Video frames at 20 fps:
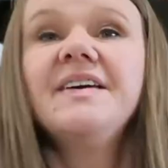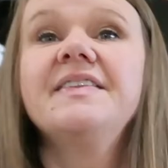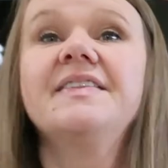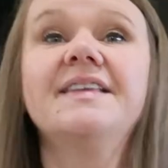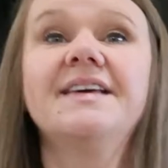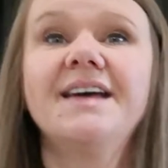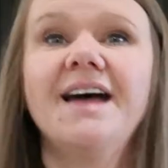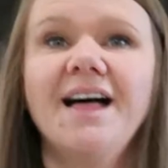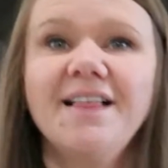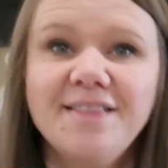And
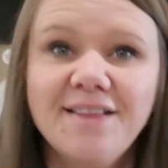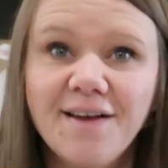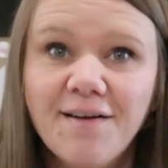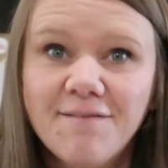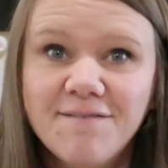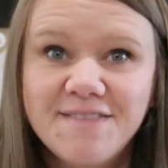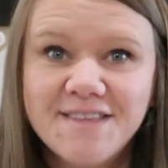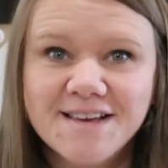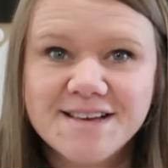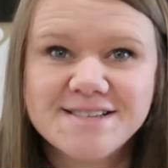then I
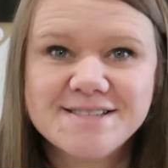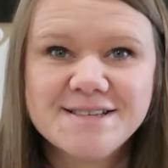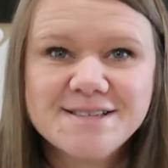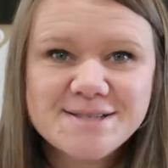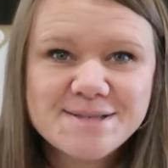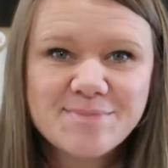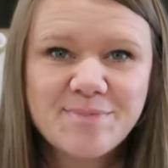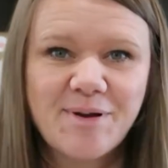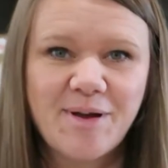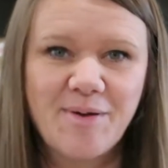love this.
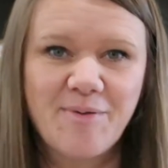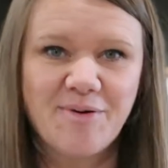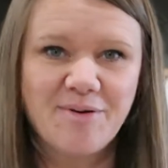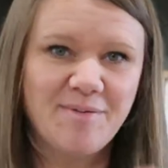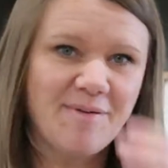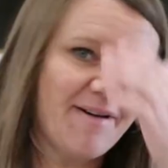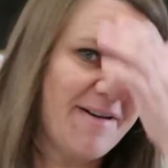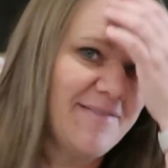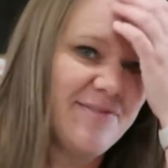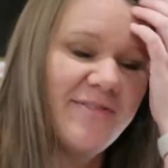This is probably one
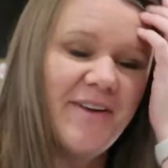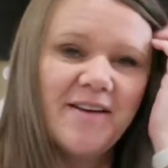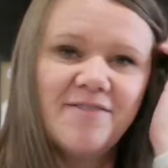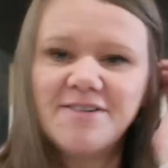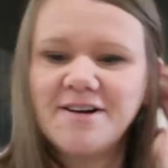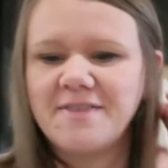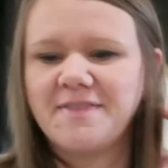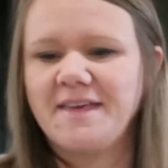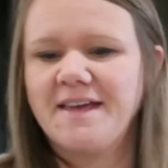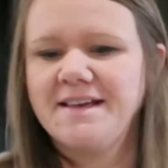of my
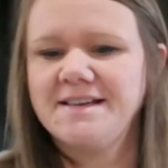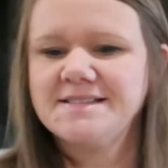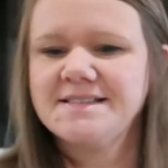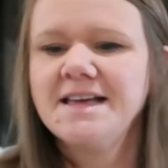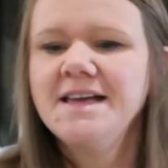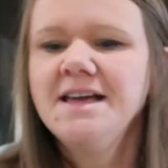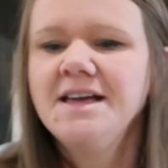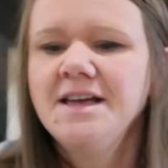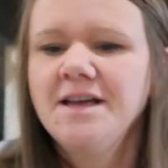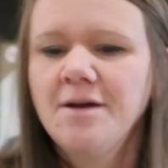favorite things.
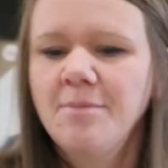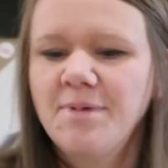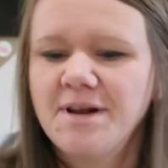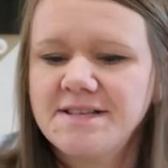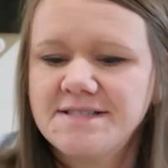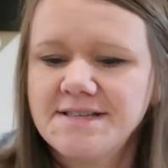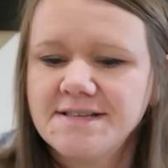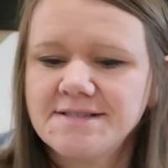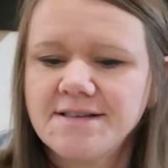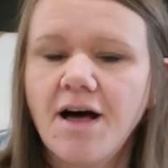But
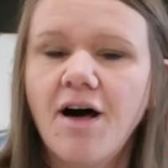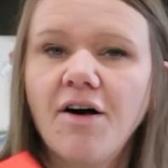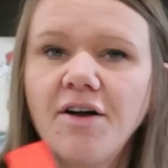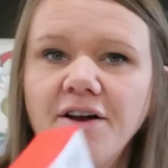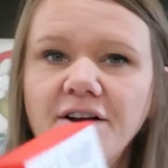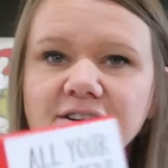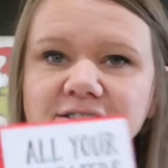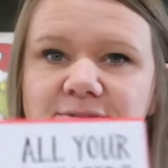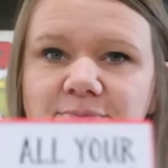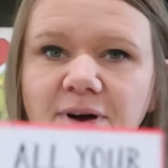it says, all
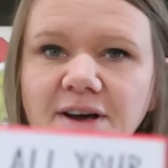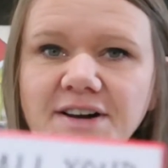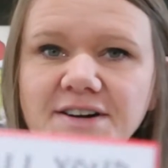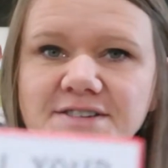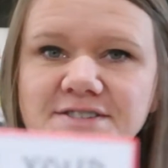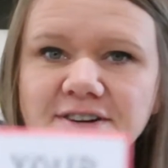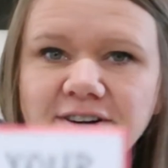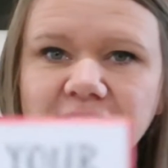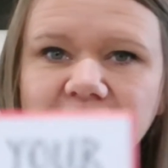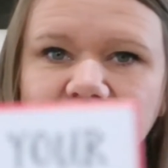your
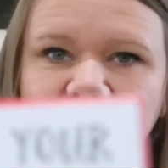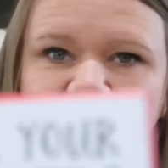sweaters are